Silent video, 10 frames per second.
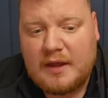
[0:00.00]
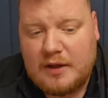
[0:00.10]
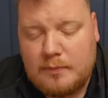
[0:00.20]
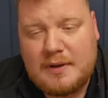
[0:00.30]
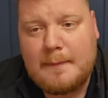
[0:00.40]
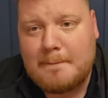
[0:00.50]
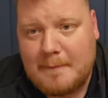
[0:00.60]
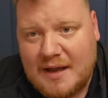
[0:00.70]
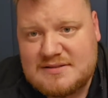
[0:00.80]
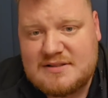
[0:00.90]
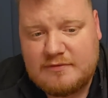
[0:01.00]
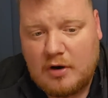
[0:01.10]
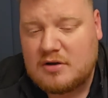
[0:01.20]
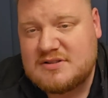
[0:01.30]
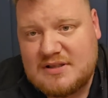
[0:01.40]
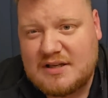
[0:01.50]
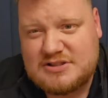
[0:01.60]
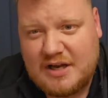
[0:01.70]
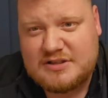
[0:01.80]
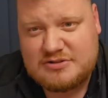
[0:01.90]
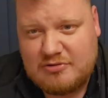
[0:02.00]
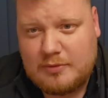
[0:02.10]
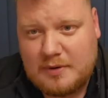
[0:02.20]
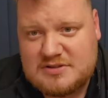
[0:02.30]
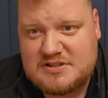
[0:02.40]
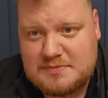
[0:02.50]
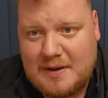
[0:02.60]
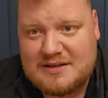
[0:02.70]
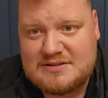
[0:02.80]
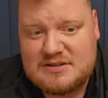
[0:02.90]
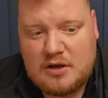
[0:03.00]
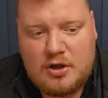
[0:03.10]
He'll be a massive loss in that changing room, I suspect.